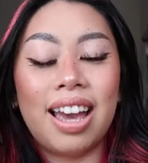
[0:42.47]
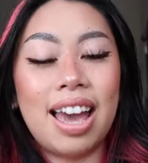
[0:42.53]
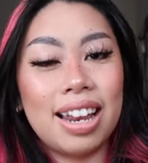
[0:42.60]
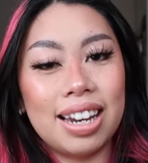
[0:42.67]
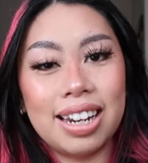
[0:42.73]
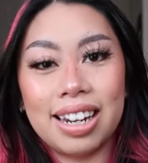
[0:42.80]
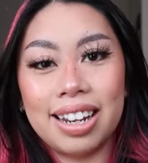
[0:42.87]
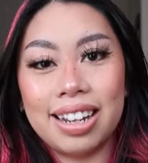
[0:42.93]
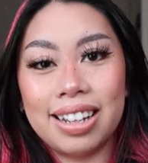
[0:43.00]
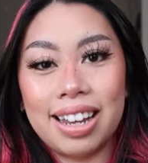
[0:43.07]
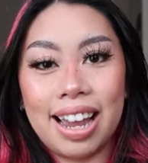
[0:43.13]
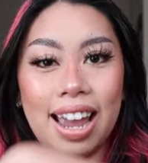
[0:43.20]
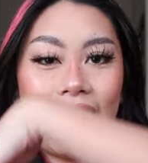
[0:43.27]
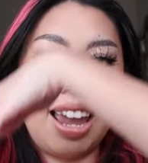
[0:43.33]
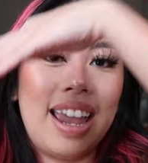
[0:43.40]
editing
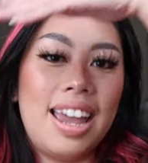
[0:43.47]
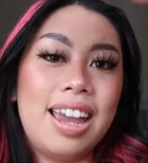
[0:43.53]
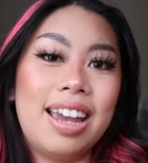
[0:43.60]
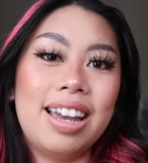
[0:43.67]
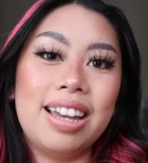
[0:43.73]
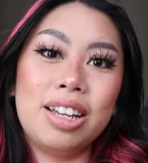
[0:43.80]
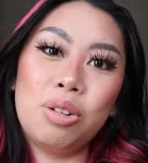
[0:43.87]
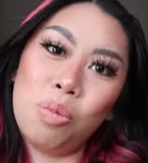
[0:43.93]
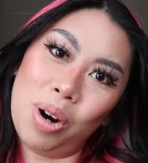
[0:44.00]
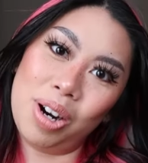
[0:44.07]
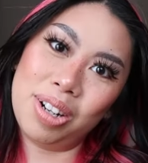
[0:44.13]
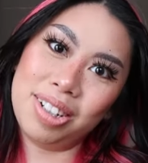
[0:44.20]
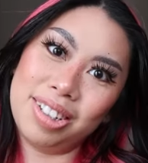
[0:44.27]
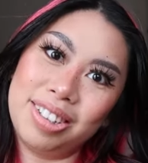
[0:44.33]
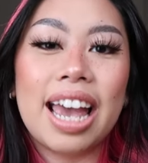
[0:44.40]
and work.
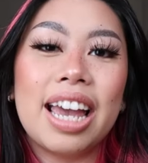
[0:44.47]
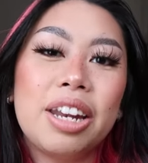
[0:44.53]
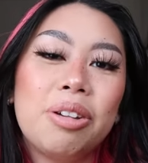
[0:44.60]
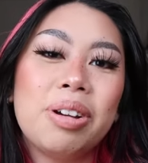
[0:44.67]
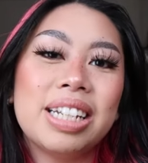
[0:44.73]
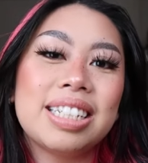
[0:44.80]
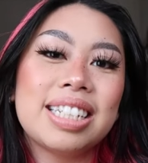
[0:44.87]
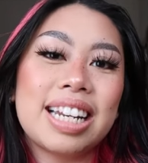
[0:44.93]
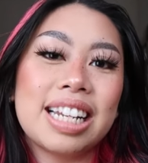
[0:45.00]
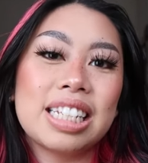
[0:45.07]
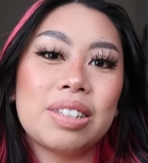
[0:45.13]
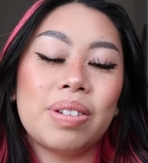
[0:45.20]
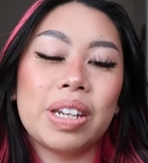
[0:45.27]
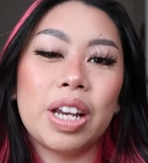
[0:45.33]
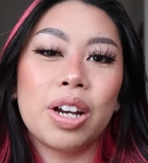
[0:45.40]
Anyway, in
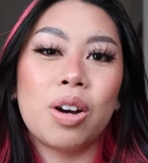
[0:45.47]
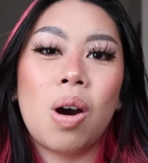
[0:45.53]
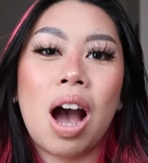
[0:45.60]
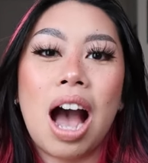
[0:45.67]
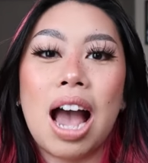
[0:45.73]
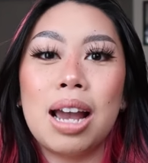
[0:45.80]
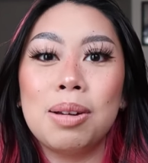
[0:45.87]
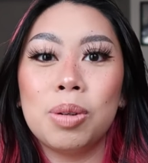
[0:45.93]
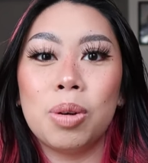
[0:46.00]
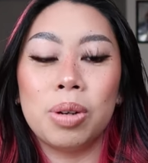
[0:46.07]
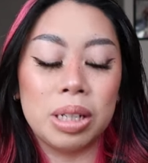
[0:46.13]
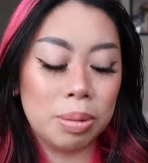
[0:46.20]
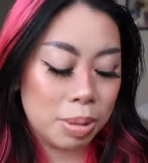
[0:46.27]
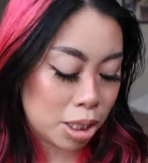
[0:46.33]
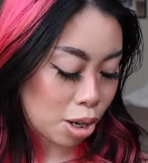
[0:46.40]
today's video, I'm
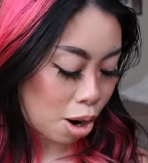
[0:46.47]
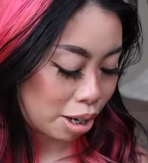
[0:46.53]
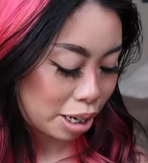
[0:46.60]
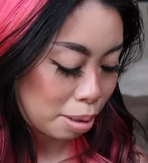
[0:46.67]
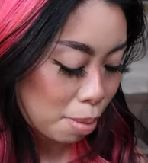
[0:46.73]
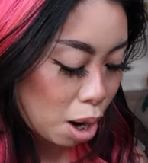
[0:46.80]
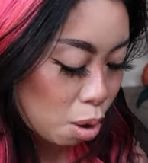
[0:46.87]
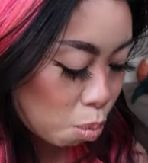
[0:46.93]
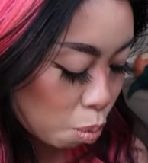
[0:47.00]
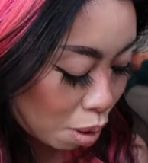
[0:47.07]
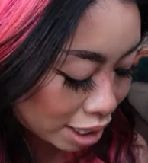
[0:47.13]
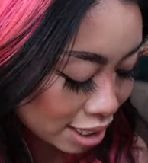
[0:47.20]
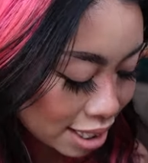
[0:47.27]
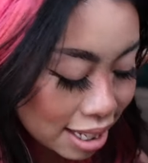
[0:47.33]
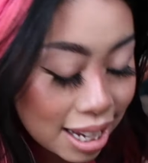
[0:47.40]
going to be talking about
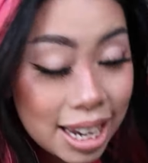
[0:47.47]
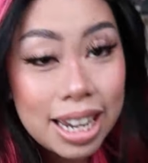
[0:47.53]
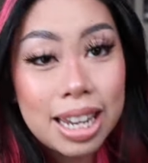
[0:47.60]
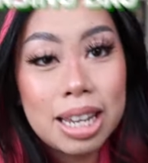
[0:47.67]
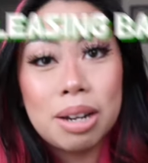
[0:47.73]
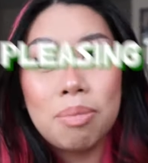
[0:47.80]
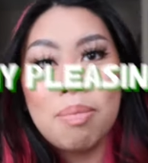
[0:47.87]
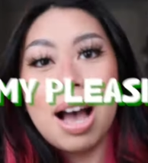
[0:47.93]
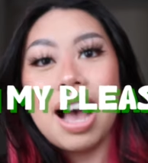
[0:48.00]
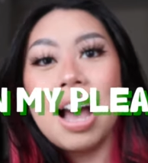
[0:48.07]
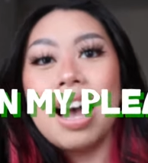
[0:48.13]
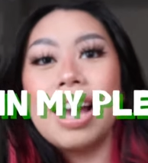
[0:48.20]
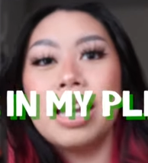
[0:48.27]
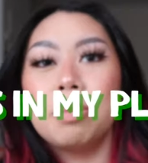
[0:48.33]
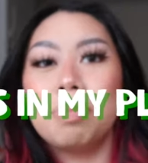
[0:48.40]
what's in
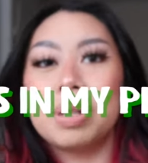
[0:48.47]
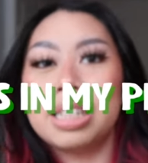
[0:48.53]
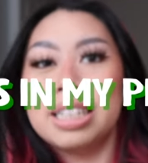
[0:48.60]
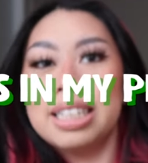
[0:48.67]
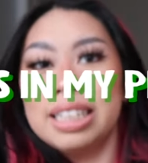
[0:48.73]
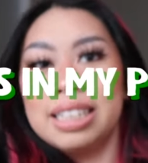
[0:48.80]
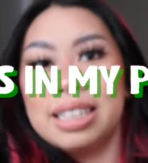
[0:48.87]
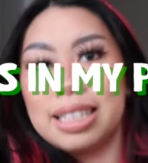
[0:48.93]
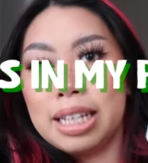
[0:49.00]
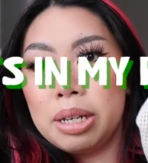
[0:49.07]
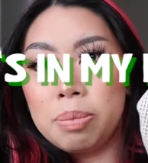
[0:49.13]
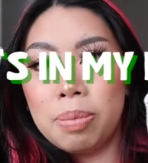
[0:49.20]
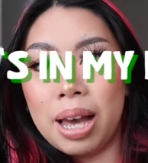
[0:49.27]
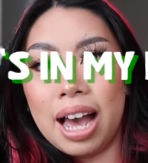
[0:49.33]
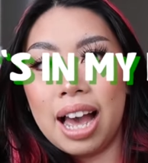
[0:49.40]
my
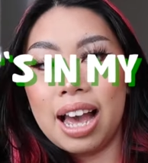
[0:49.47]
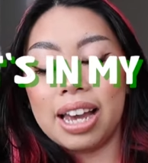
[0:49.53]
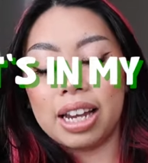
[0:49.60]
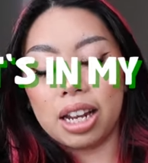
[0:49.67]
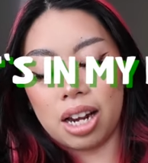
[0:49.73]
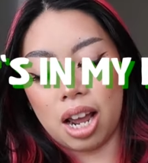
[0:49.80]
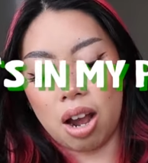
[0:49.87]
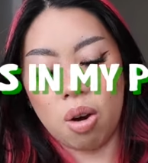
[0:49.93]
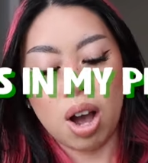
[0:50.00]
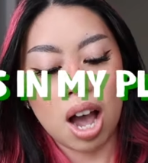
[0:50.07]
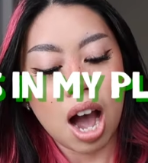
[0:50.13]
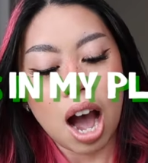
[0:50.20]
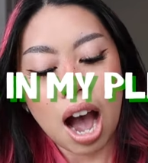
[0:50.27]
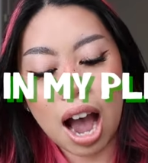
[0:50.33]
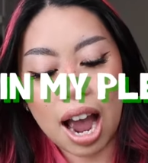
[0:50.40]
pleasing bag. Now,
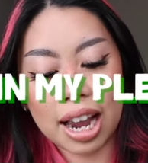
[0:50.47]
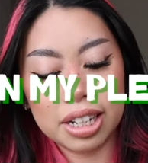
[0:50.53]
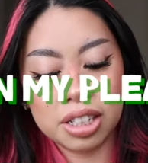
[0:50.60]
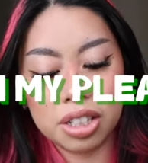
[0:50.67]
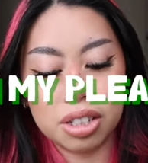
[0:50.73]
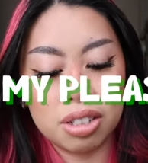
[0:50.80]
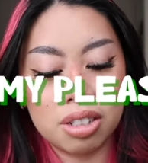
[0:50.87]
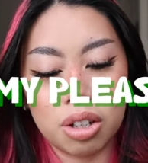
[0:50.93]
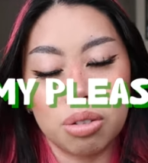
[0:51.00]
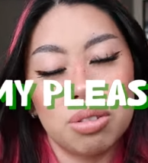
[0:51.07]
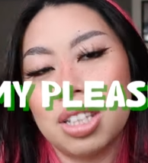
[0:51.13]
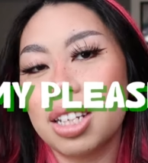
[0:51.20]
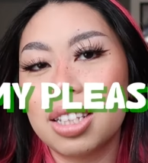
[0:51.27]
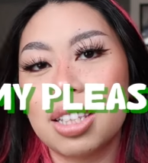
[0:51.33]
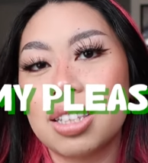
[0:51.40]
I don't
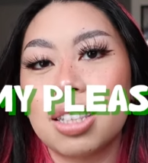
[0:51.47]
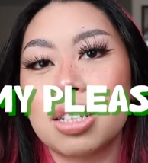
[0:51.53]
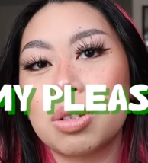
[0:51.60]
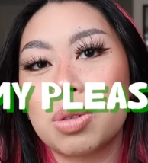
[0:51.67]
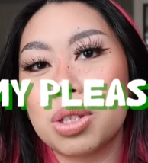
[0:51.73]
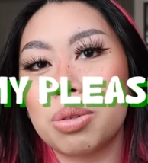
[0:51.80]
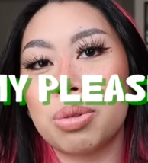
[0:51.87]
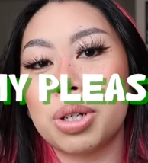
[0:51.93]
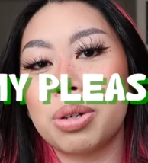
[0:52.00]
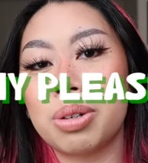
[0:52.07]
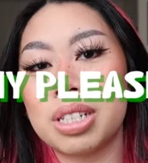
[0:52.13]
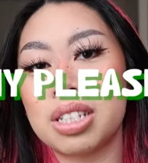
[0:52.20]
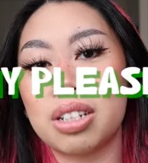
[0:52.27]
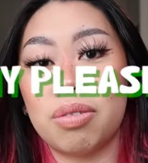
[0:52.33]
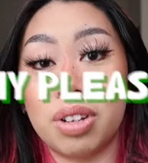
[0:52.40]
think that this was a
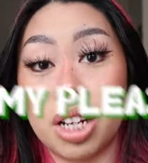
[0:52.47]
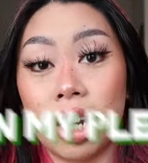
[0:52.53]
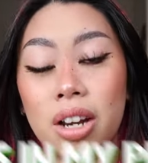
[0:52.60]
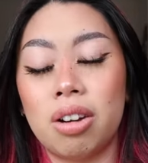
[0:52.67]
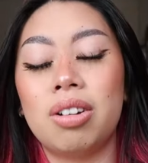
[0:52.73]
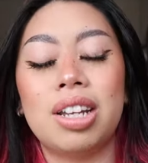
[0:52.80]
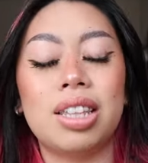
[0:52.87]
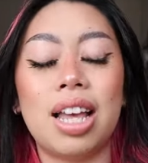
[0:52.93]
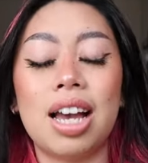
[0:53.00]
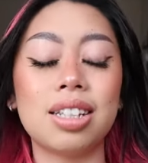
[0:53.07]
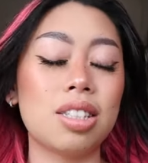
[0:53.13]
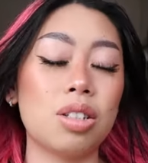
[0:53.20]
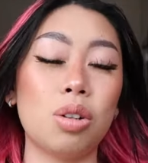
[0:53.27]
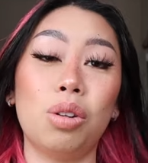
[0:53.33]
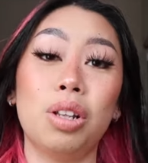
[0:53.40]
requested video and
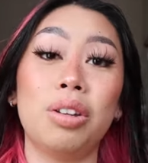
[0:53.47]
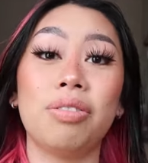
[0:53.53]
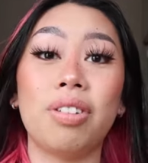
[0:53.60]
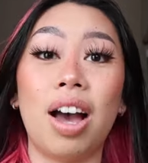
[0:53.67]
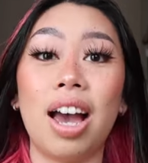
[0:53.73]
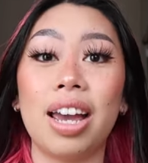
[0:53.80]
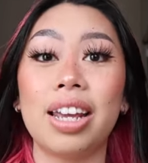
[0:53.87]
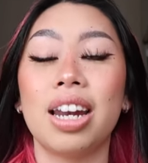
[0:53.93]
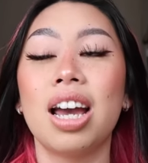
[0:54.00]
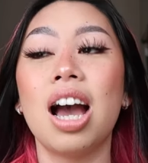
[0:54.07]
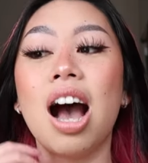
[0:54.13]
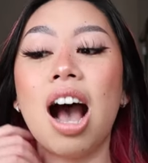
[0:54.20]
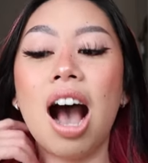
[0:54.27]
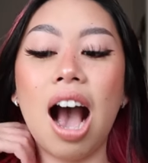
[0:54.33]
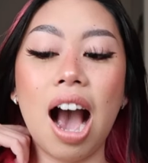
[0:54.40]
that's totally fine.
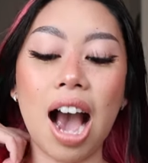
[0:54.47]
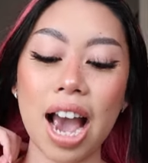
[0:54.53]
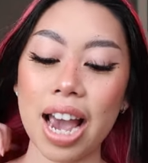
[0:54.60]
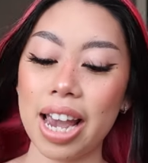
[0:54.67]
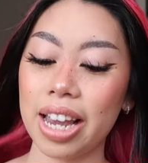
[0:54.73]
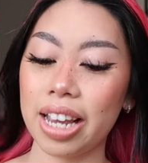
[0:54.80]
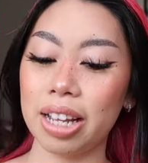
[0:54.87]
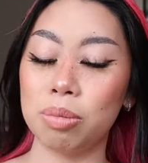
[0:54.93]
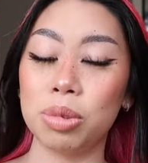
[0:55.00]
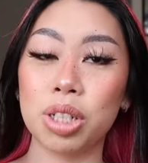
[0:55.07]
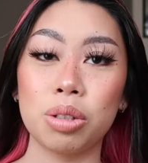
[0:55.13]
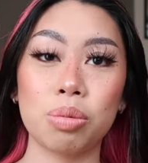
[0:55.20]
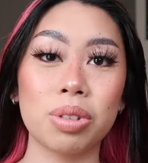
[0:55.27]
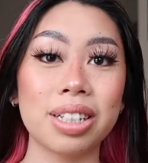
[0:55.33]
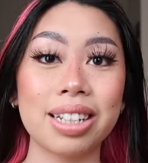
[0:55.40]
I am
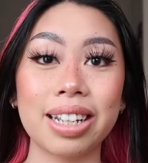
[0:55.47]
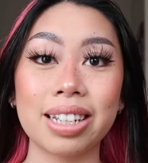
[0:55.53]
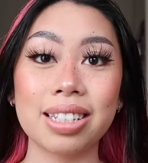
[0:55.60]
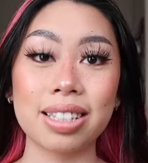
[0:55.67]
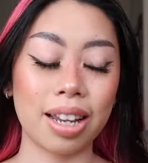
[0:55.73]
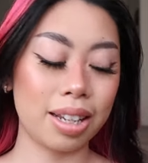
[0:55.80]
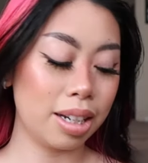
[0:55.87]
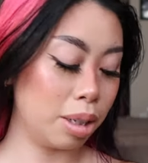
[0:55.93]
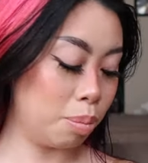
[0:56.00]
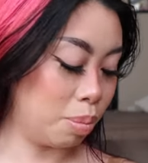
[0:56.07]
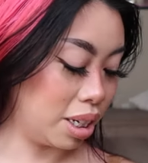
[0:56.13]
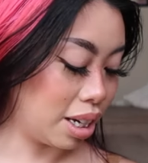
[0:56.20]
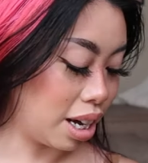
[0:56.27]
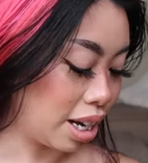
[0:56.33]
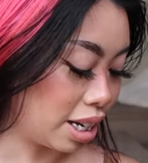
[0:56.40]
just really excited
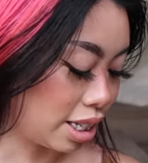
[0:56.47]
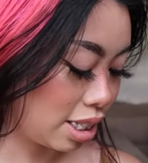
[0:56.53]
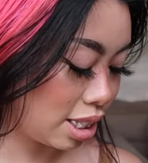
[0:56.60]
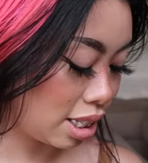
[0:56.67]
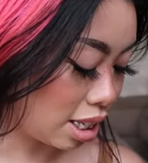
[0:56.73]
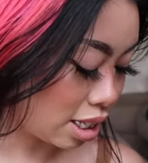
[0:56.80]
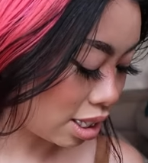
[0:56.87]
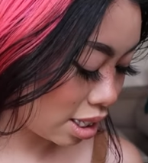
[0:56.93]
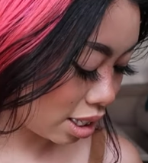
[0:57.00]
because this